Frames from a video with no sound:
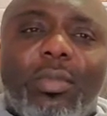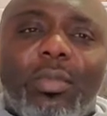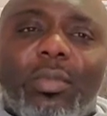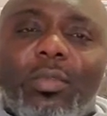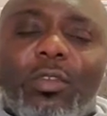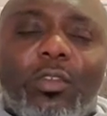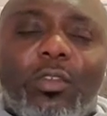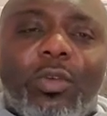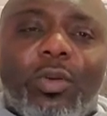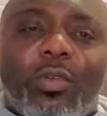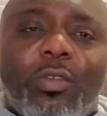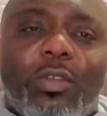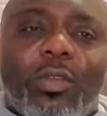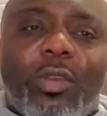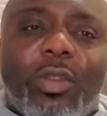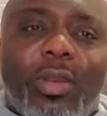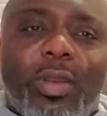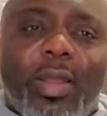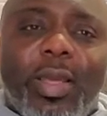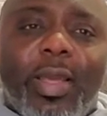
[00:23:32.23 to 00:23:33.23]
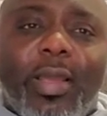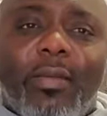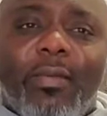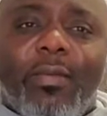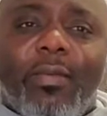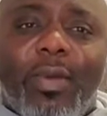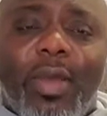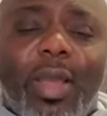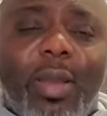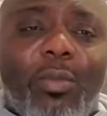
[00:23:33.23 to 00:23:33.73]
succeed in life?
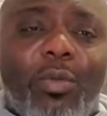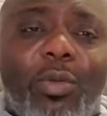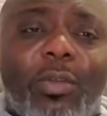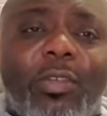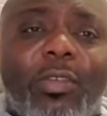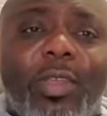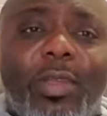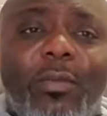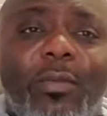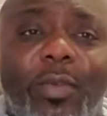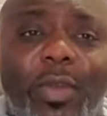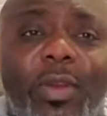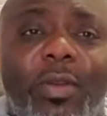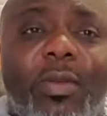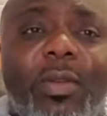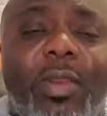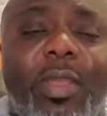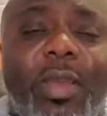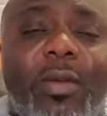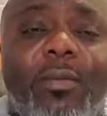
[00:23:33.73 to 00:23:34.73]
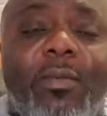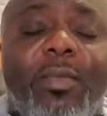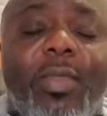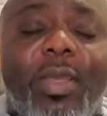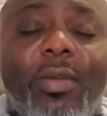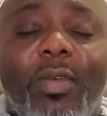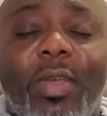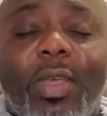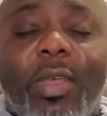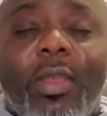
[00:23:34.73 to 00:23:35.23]
I'm not saying
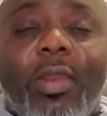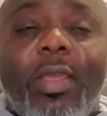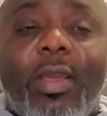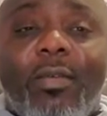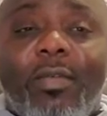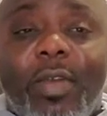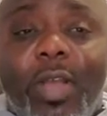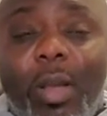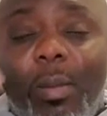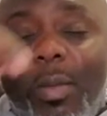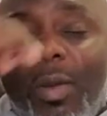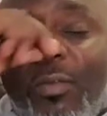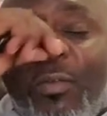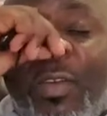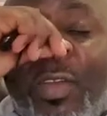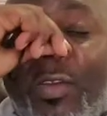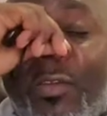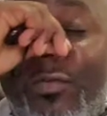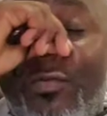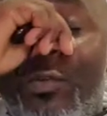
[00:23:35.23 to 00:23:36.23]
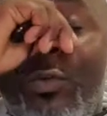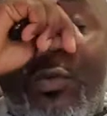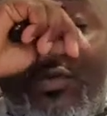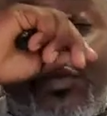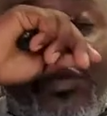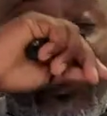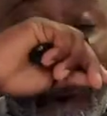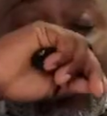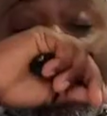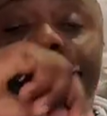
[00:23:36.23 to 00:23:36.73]
they have come out very few
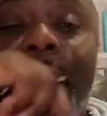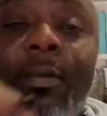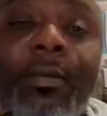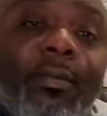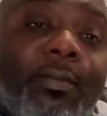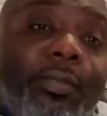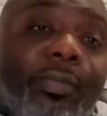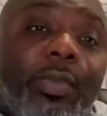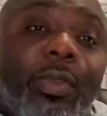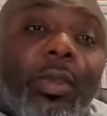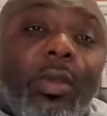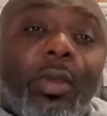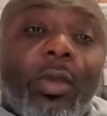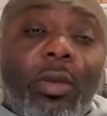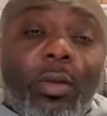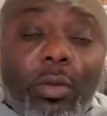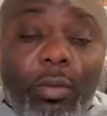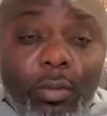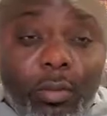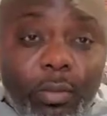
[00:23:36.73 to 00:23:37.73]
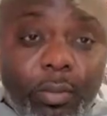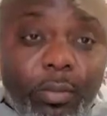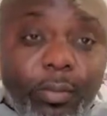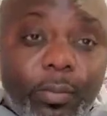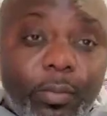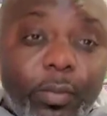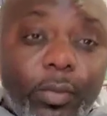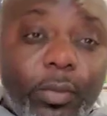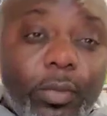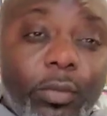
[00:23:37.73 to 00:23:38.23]
children
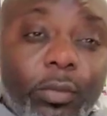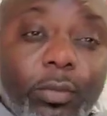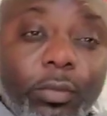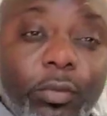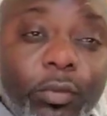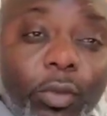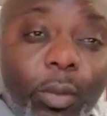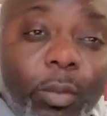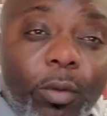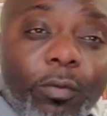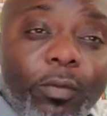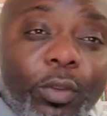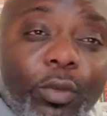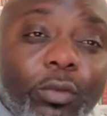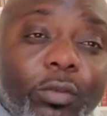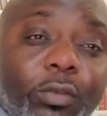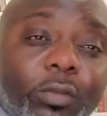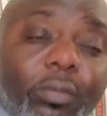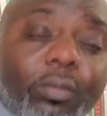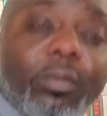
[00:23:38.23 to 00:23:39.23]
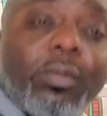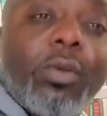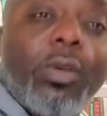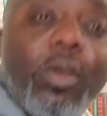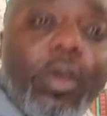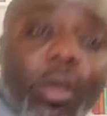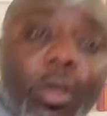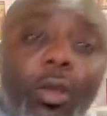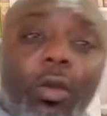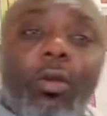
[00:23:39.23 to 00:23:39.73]
in some of those
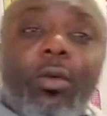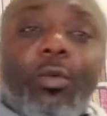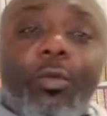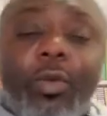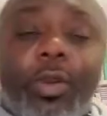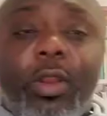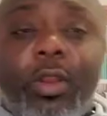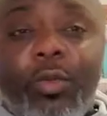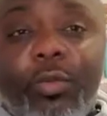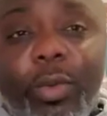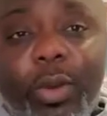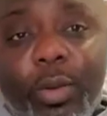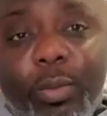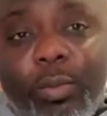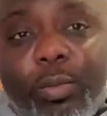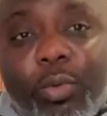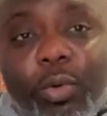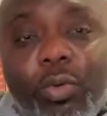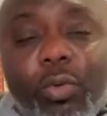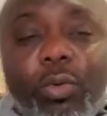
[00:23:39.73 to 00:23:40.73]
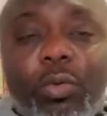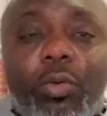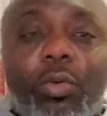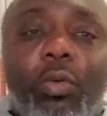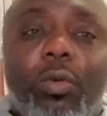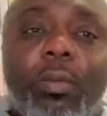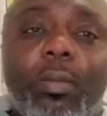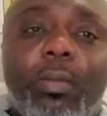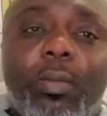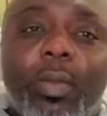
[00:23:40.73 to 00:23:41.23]
really broken
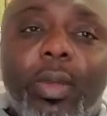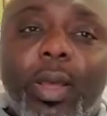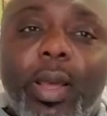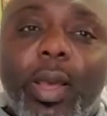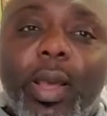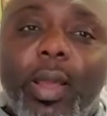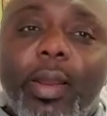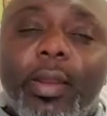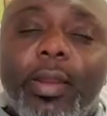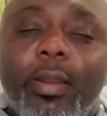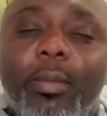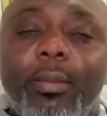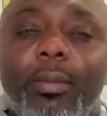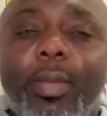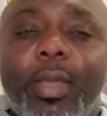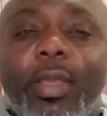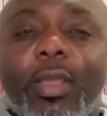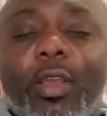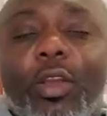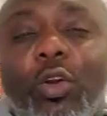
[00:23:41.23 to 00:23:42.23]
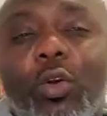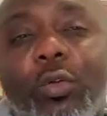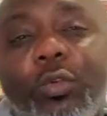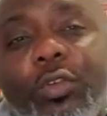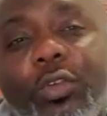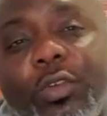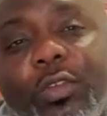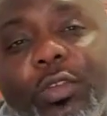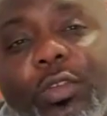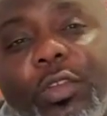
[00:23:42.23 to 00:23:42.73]
home, and they make a
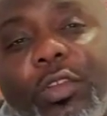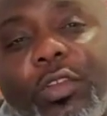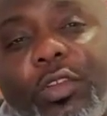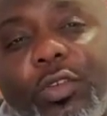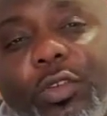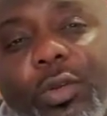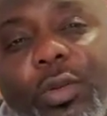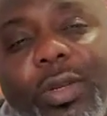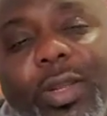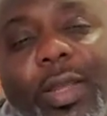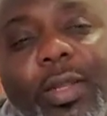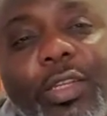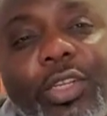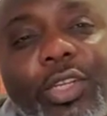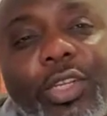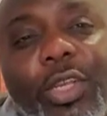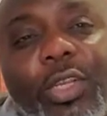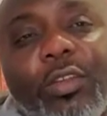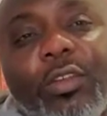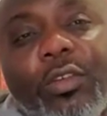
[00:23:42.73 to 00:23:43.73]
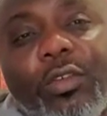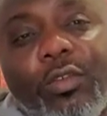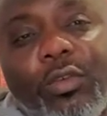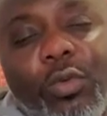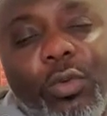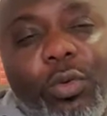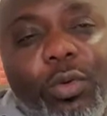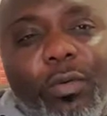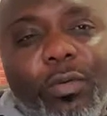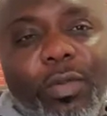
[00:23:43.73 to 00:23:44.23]
conscious decision and change the
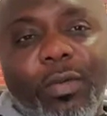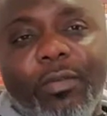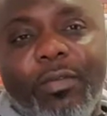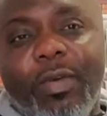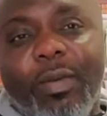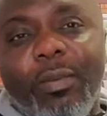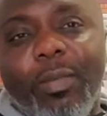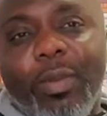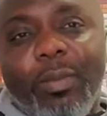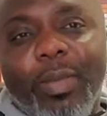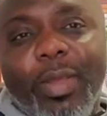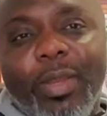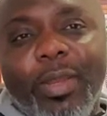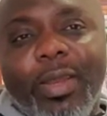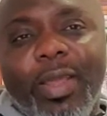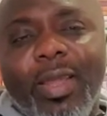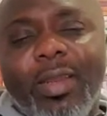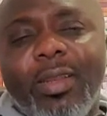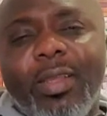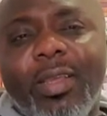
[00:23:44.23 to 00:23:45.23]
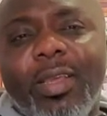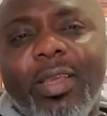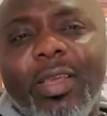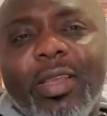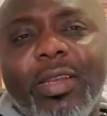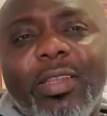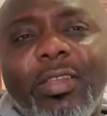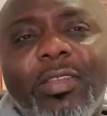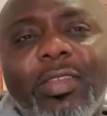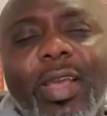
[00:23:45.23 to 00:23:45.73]
story of their family. But that
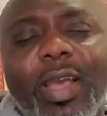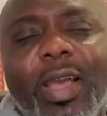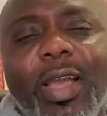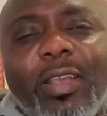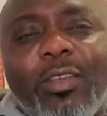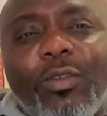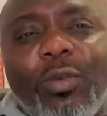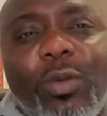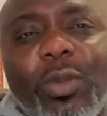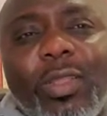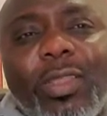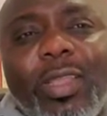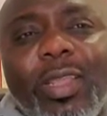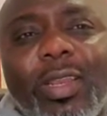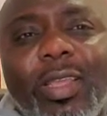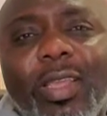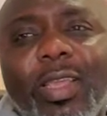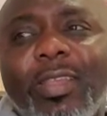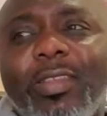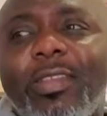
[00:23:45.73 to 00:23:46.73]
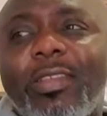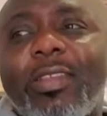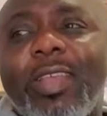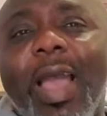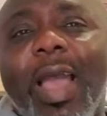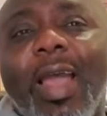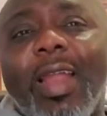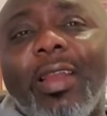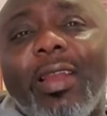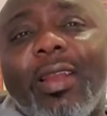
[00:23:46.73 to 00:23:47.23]
these are isolated cases
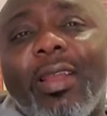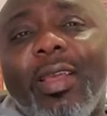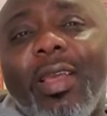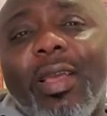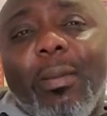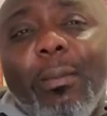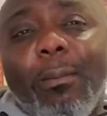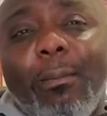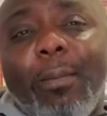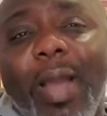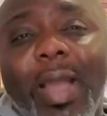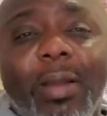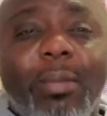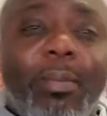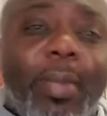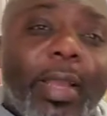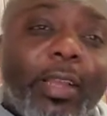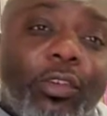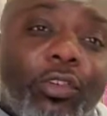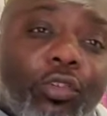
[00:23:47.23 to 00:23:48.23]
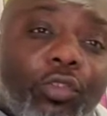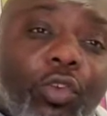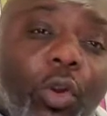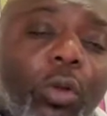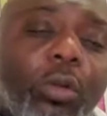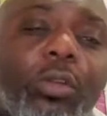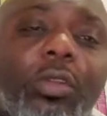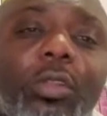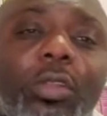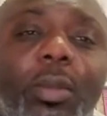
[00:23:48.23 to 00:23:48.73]
and backed by
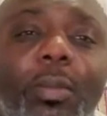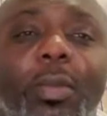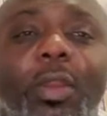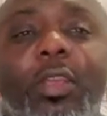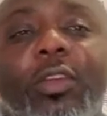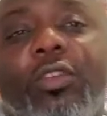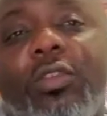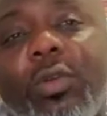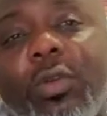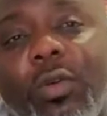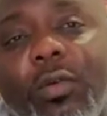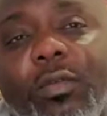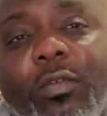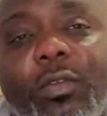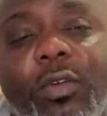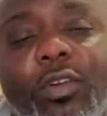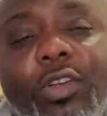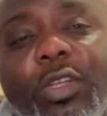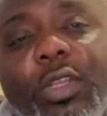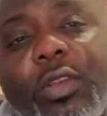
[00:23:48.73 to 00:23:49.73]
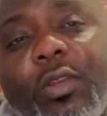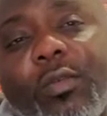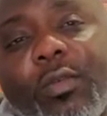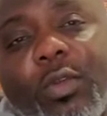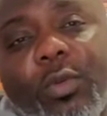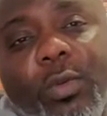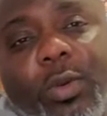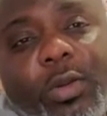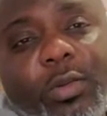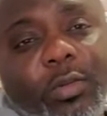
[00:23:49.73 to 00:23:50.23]
strong determination of such
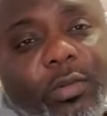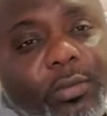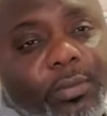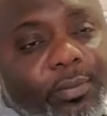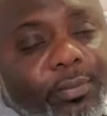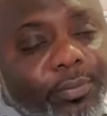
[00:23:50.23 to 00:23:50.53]
individuals.